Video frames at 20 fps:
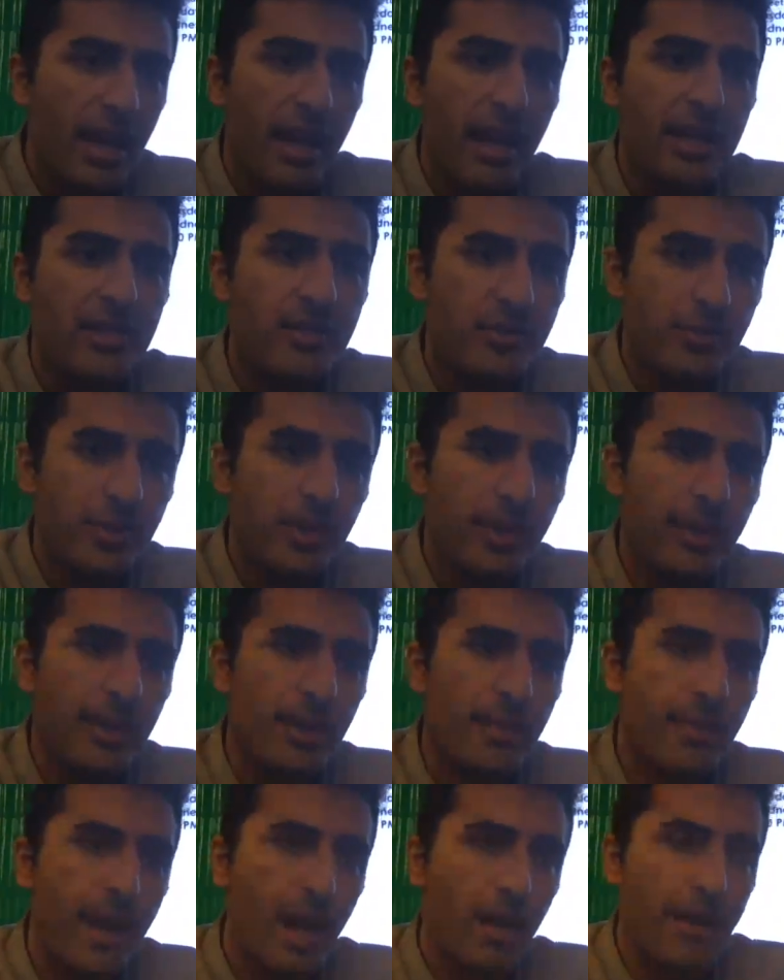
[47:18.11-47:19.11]
It's really
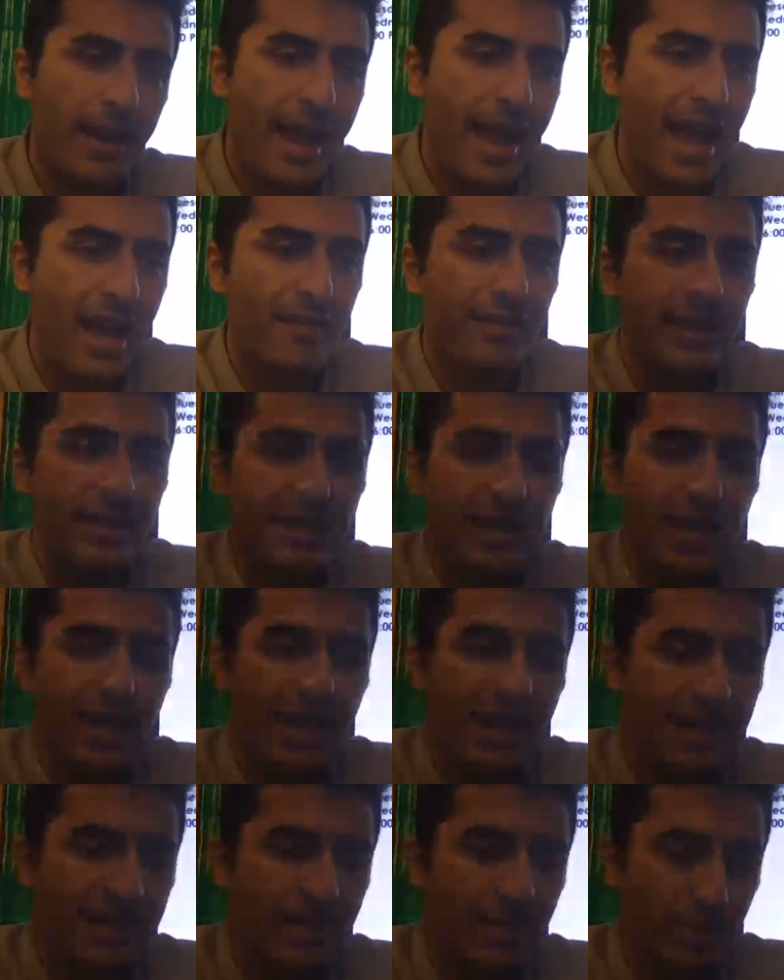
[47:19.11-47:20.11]
about having that
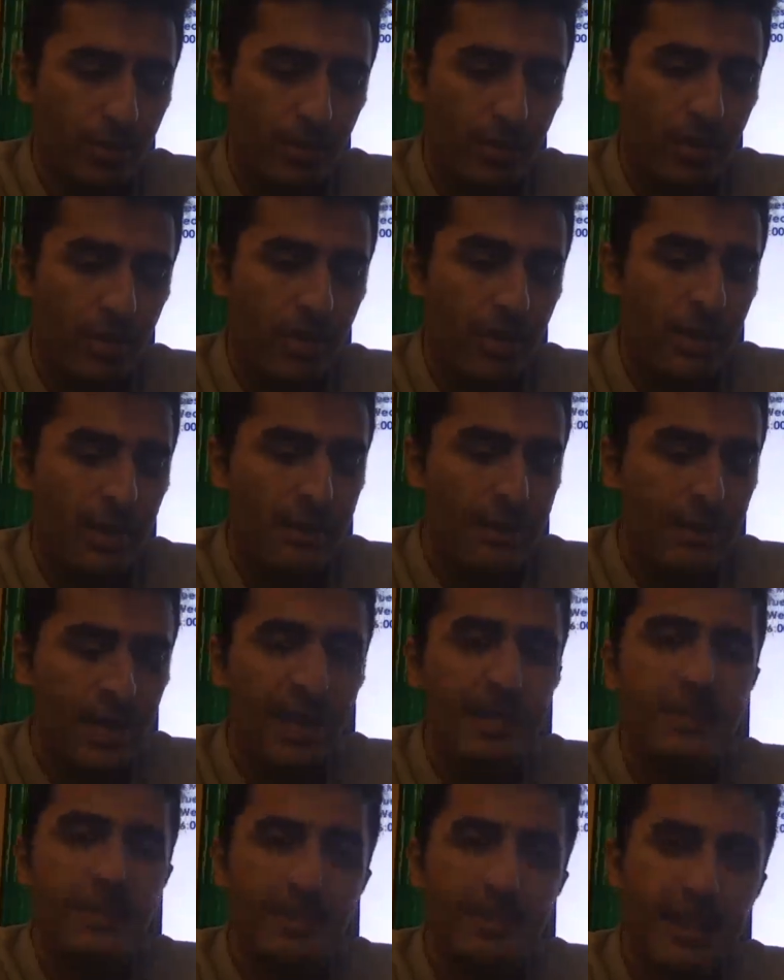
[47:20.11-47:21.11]
as your
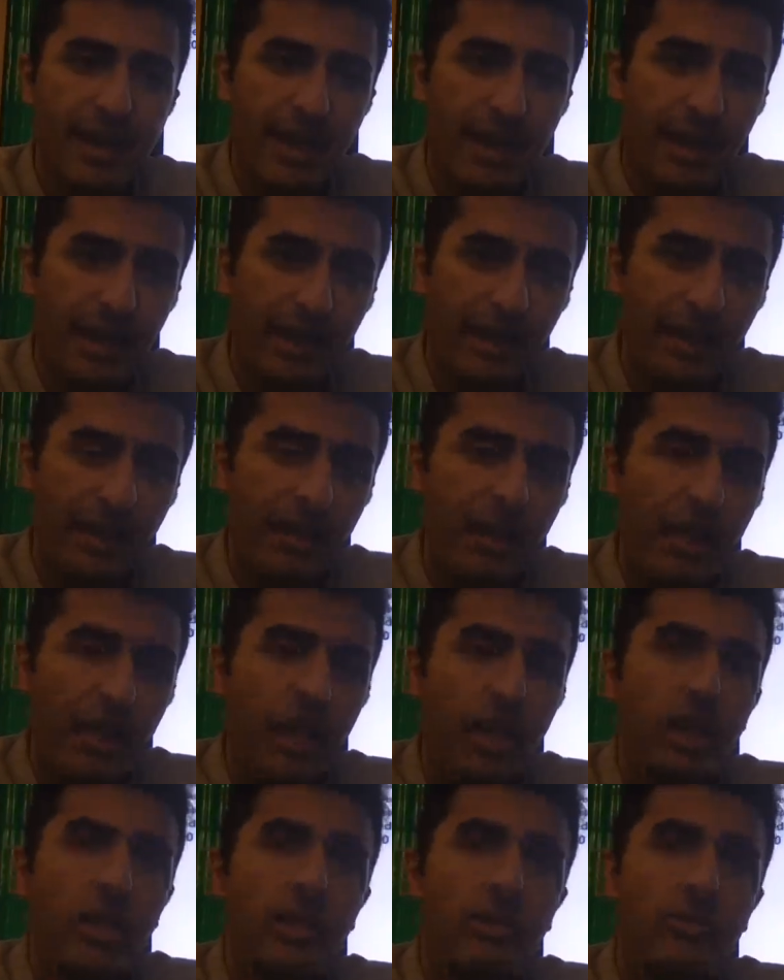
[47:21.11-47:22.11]
day-to-day
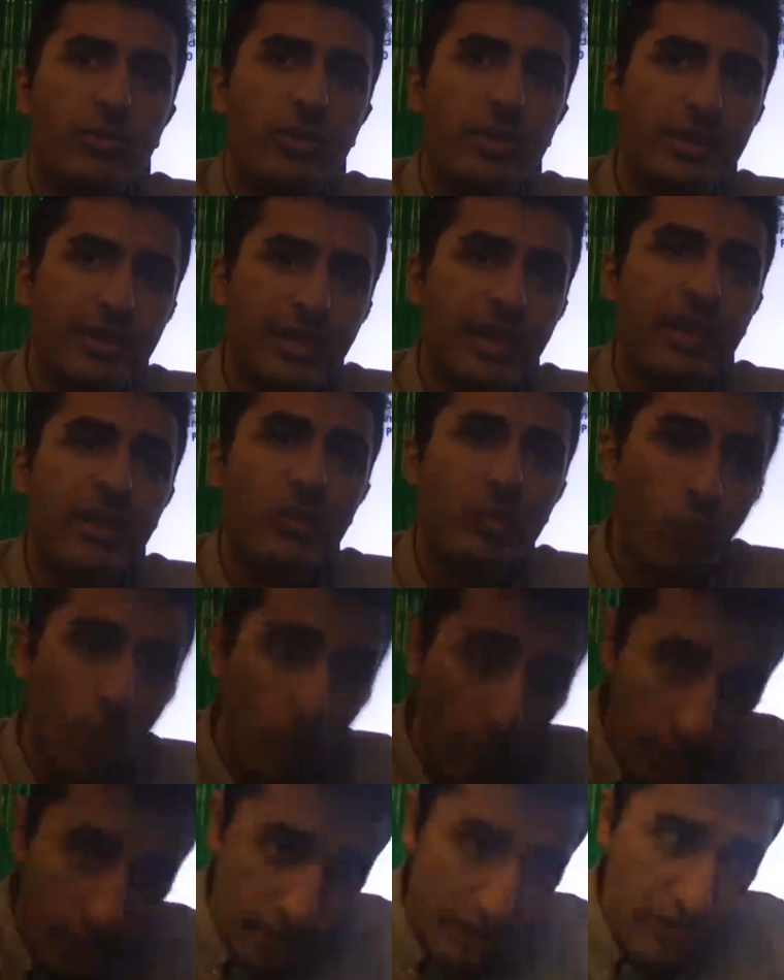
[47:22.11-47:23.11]
routine
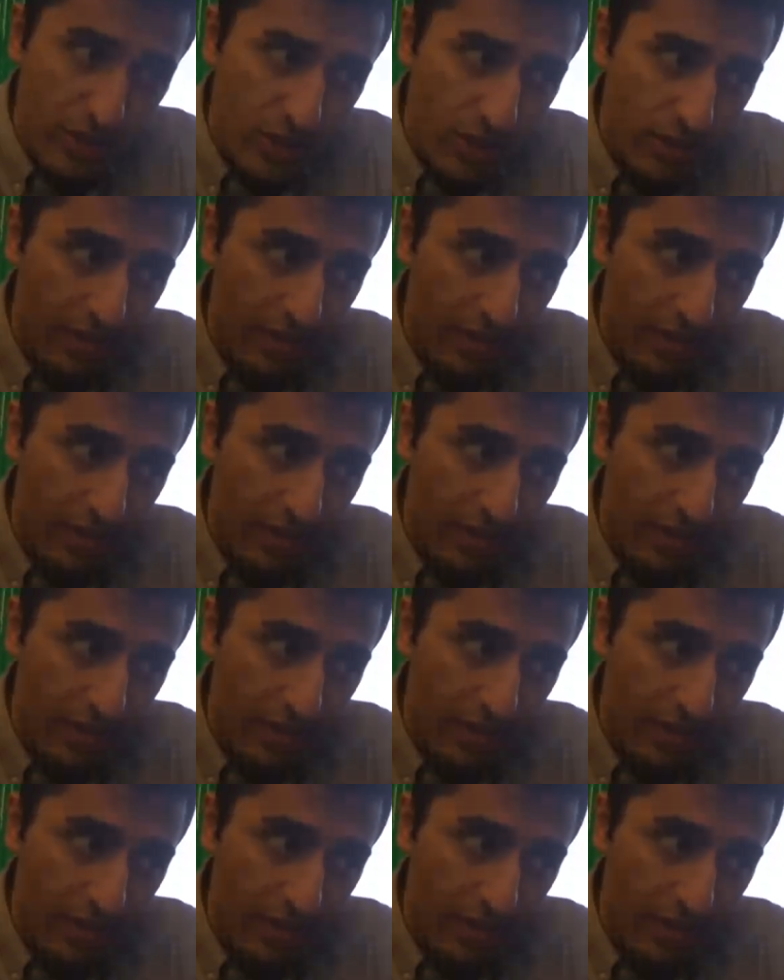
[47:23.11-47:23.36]
work so